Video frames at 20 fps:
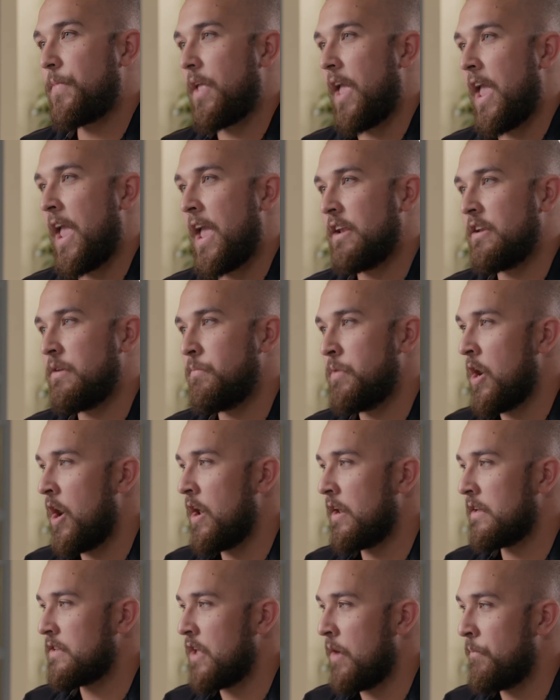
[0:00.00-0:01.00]
And to be
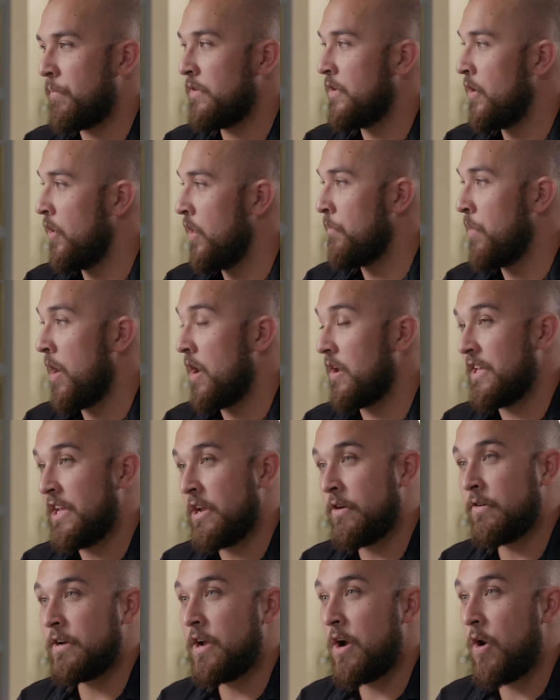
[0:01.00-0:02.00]
honest, up until about a
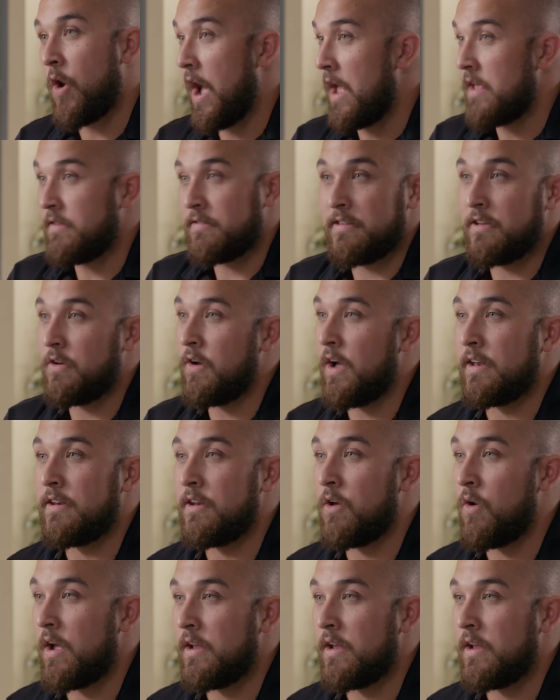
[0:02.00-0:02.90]
year ago, I still had no